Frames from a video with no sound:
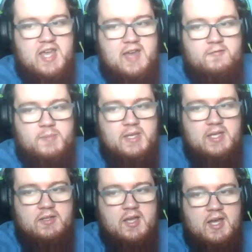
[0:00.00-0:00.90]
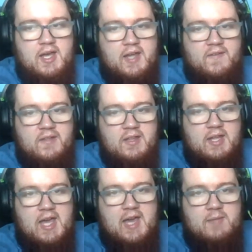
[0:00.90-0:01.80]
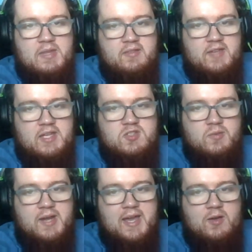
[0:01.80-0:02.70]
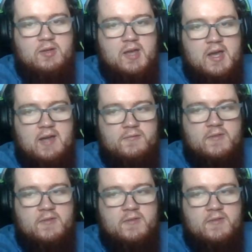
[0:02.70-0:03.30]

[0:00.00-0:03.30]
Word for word: have been uh, have been leaked around uh,